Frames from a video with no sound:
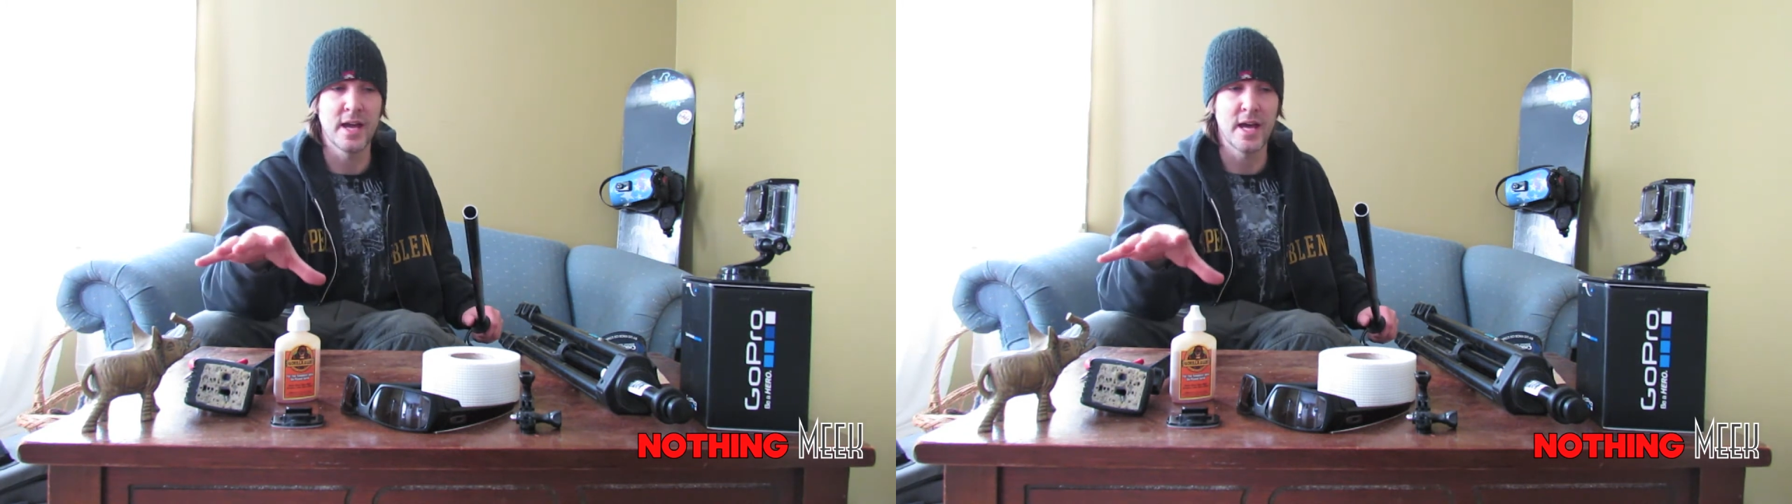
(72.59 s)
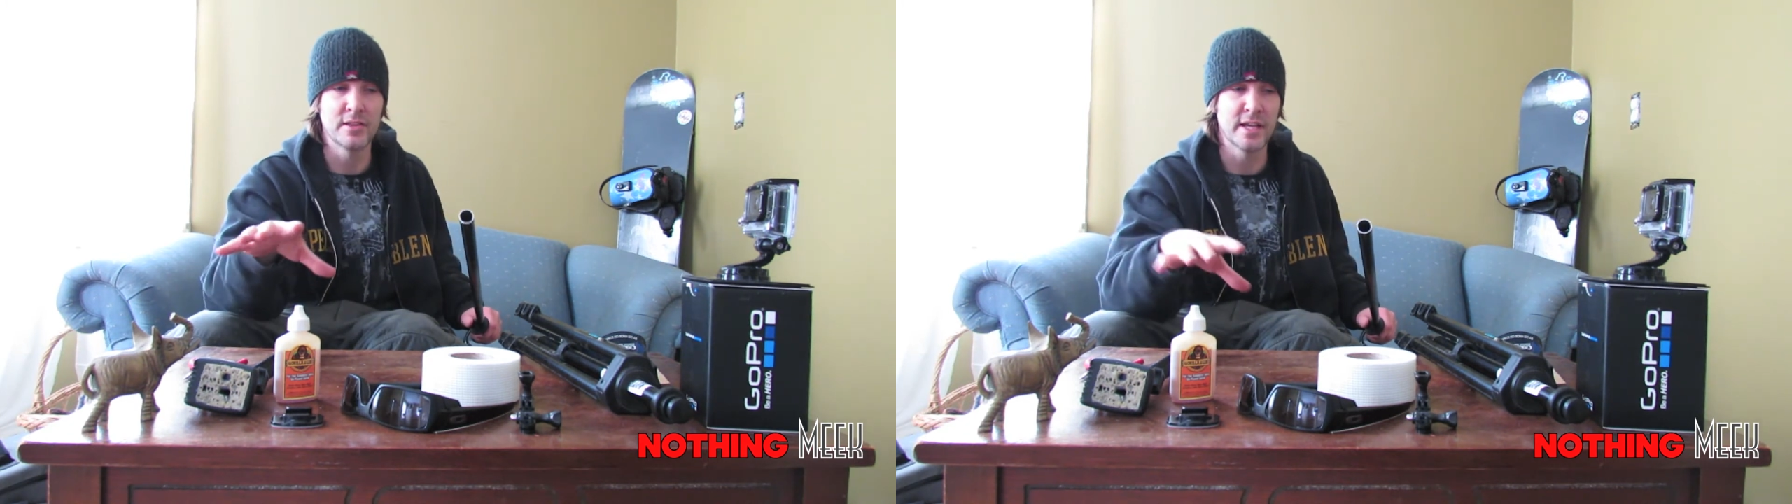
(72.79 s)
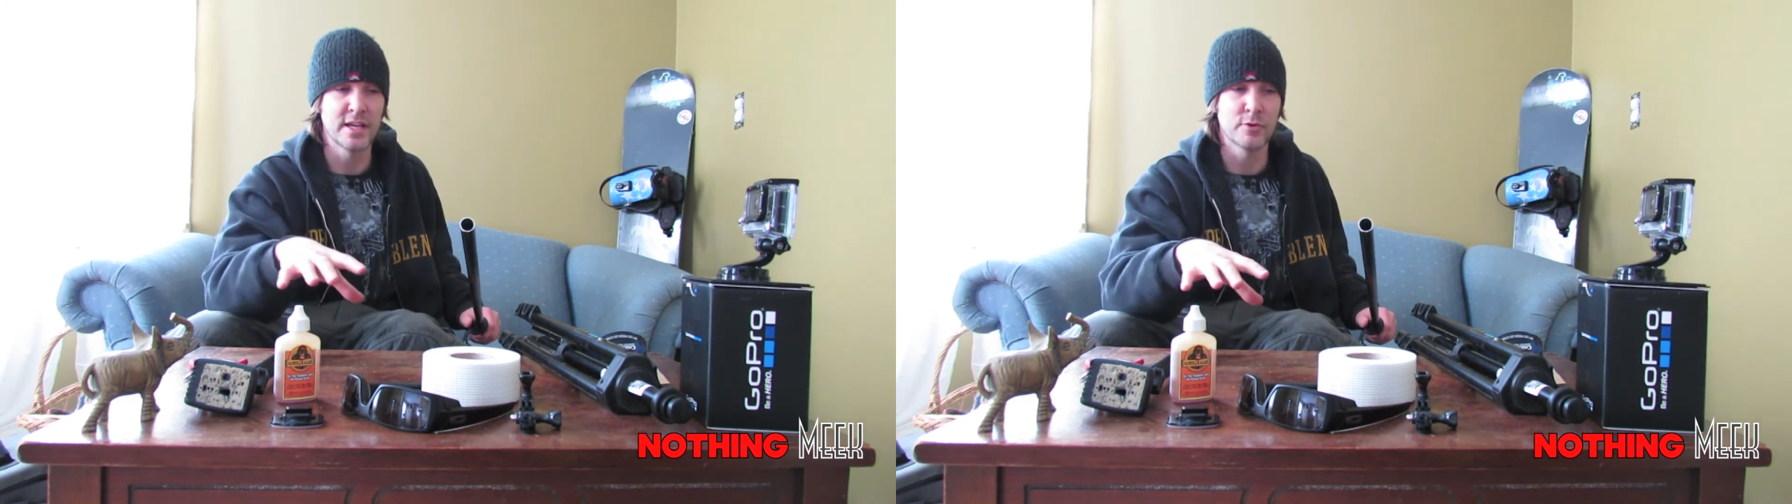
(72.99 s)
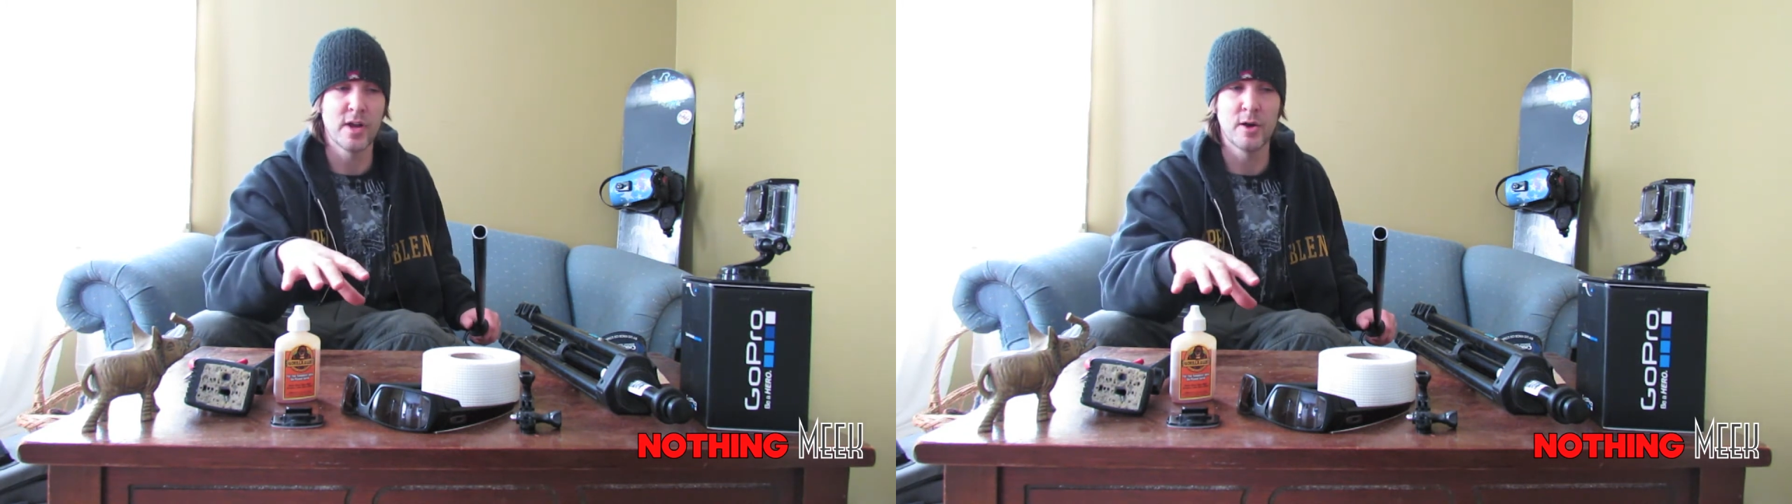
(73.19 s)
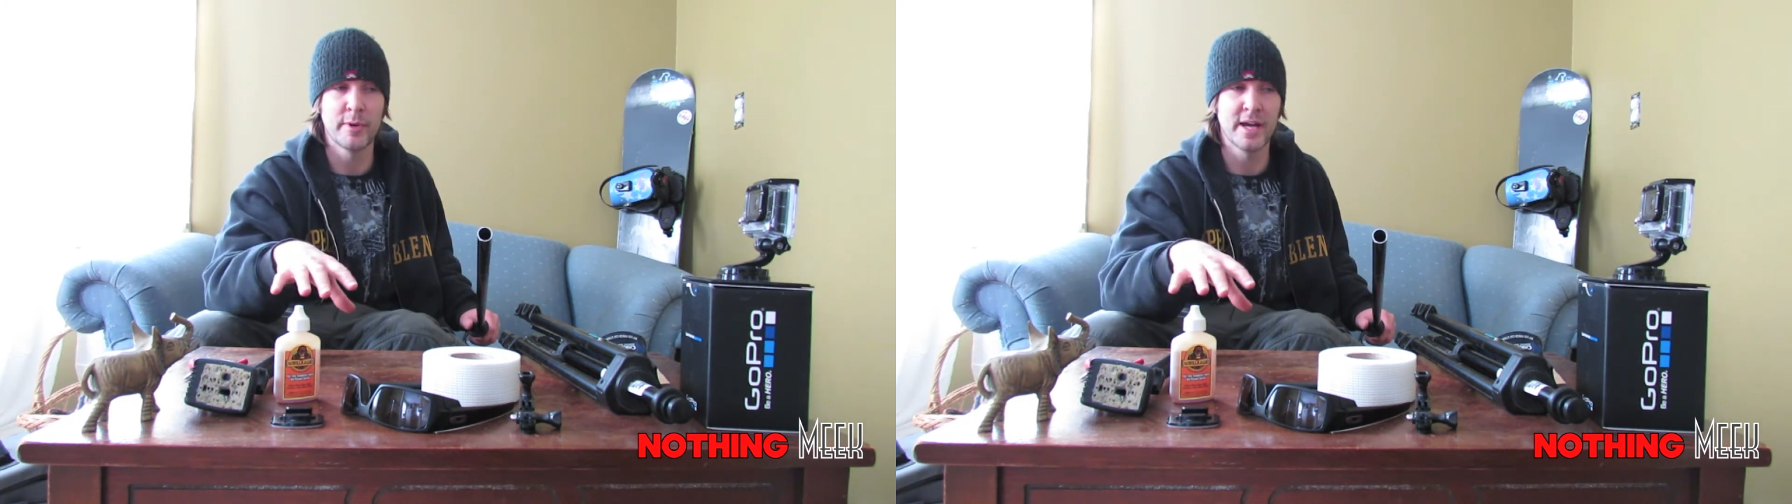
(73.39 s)
had laying
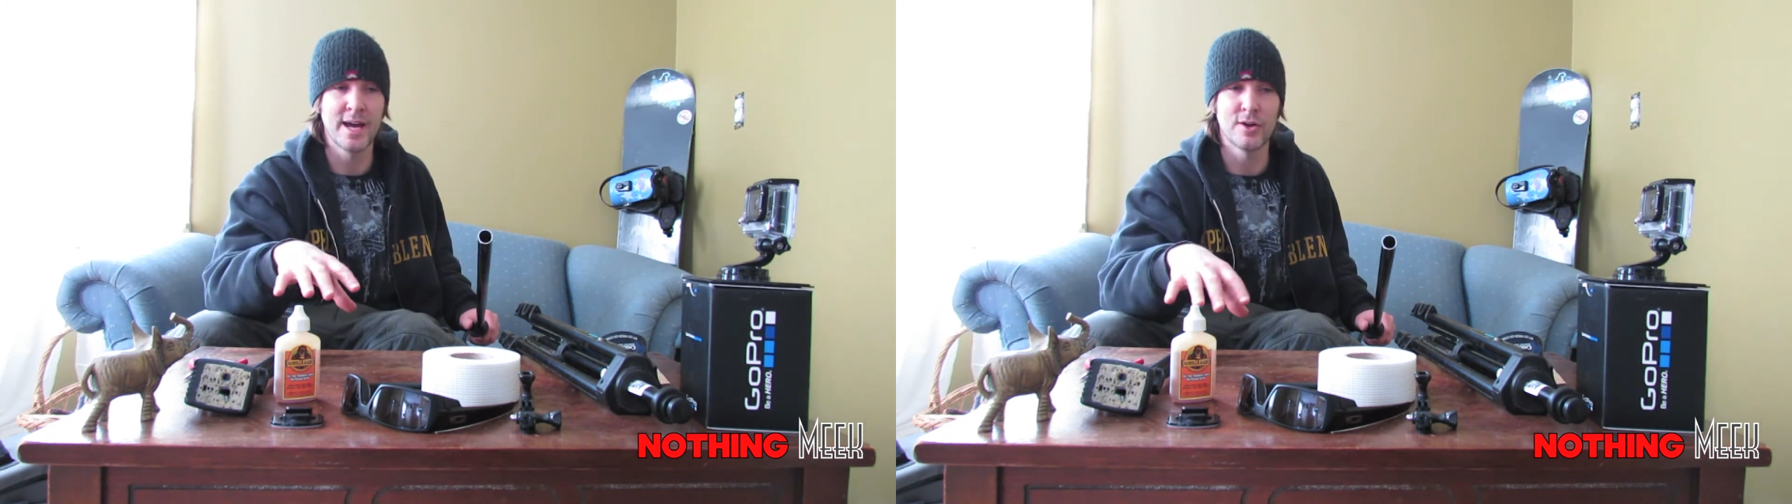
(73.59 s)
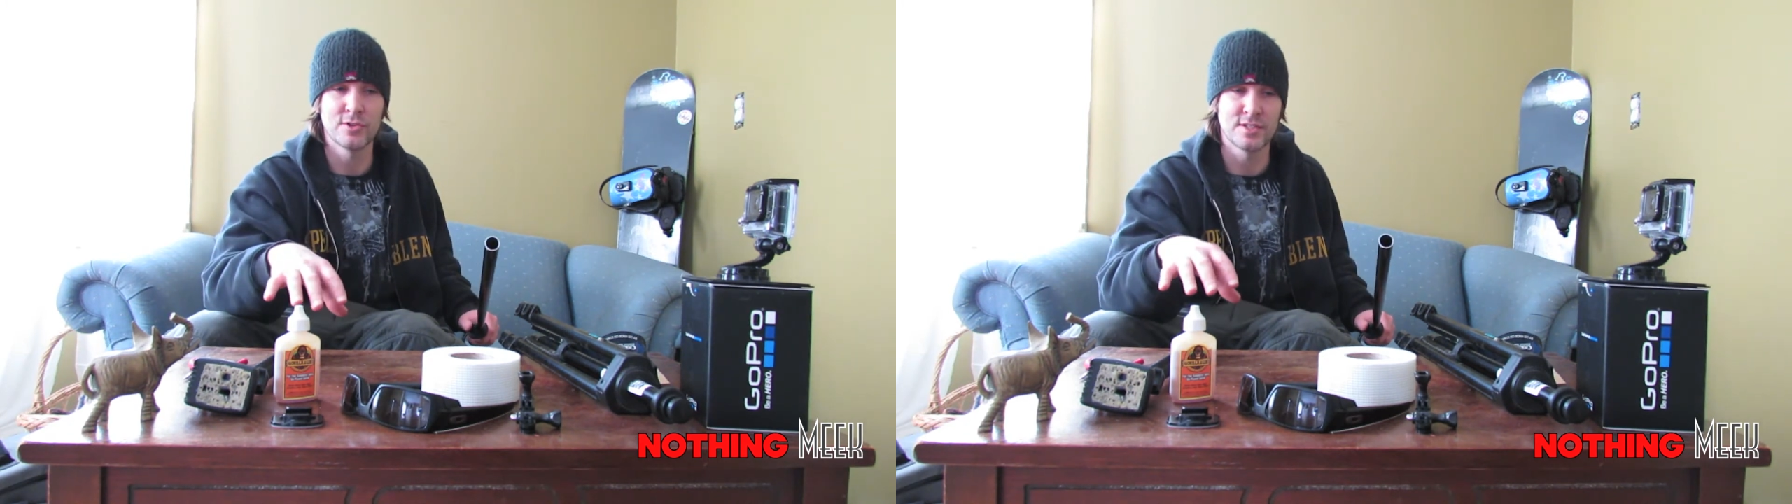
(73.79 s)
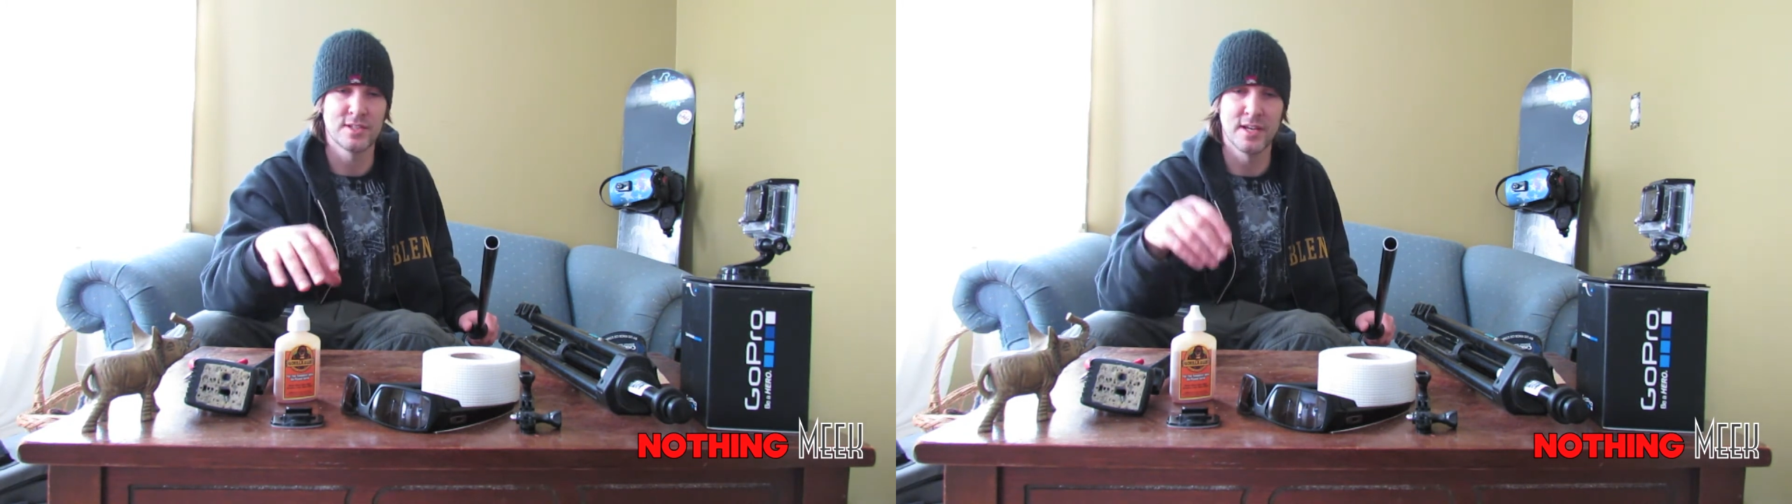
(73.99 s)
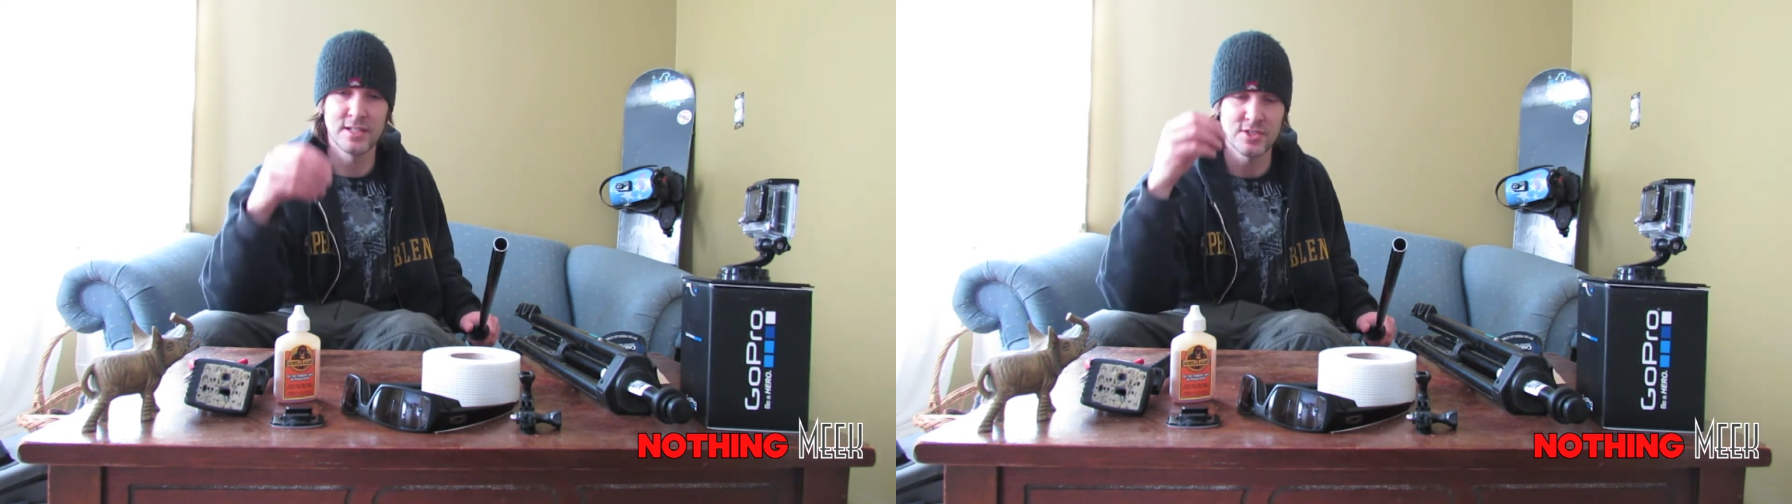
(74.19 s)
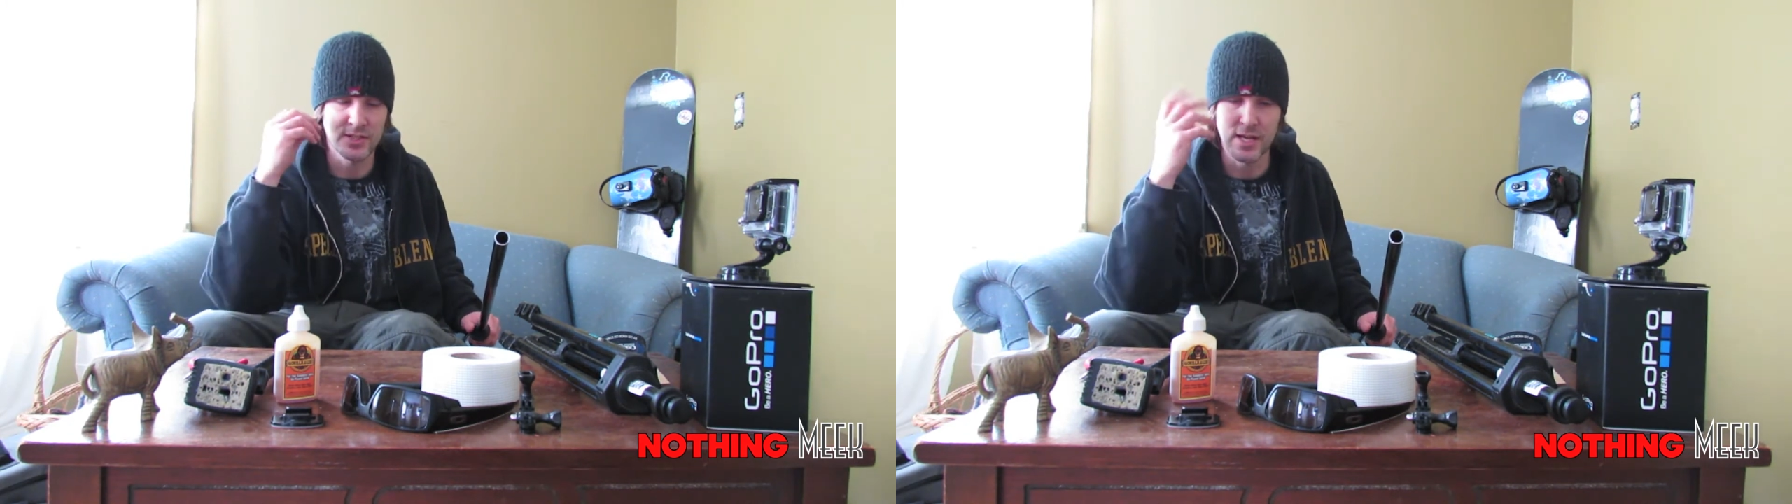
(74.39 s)
around my house and I
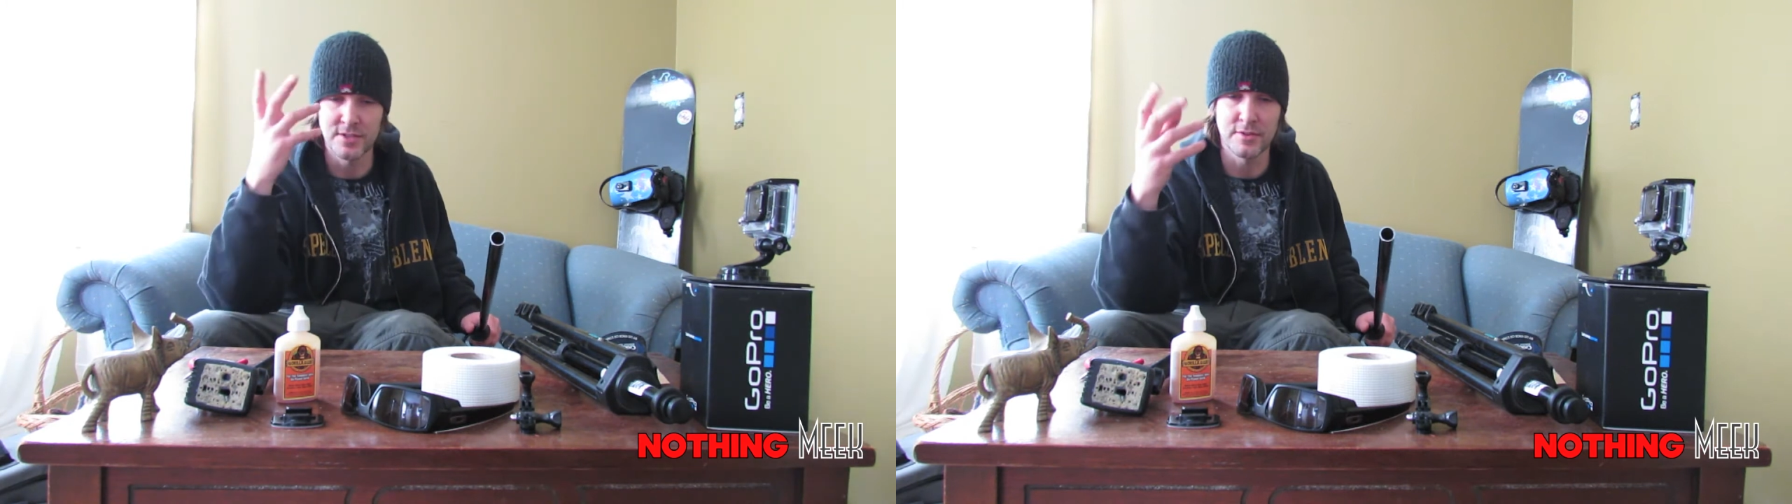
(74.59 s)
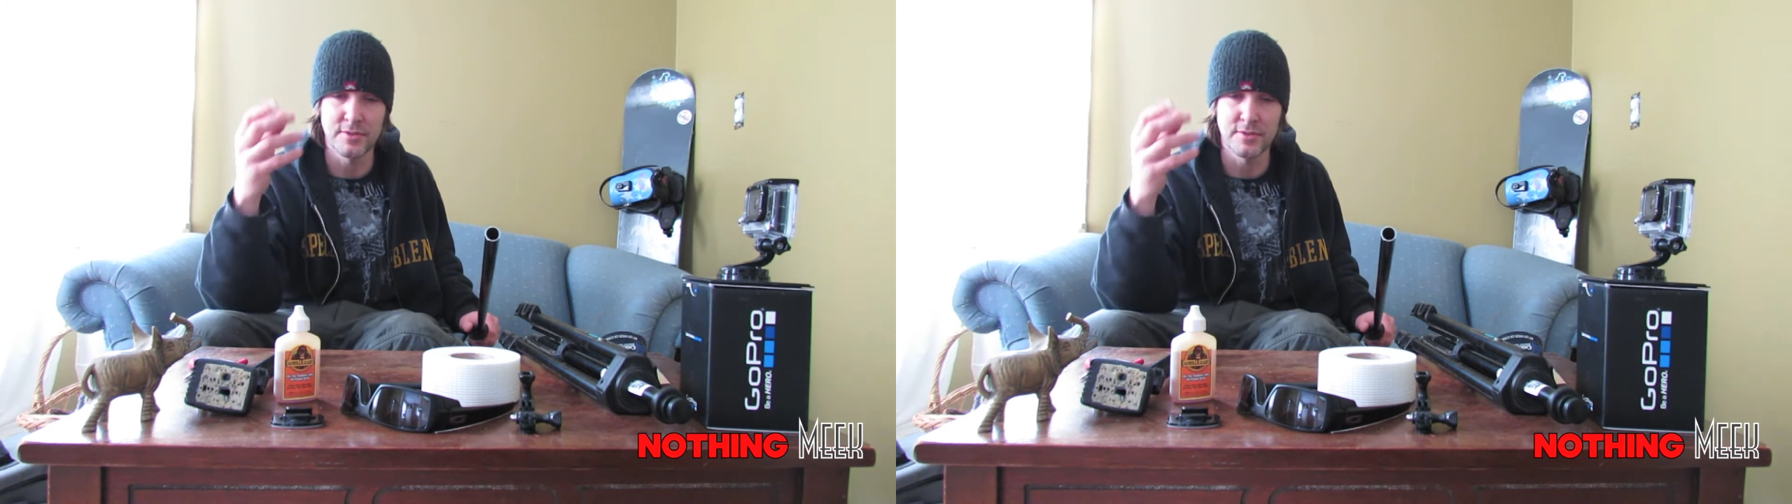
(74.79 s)
just got to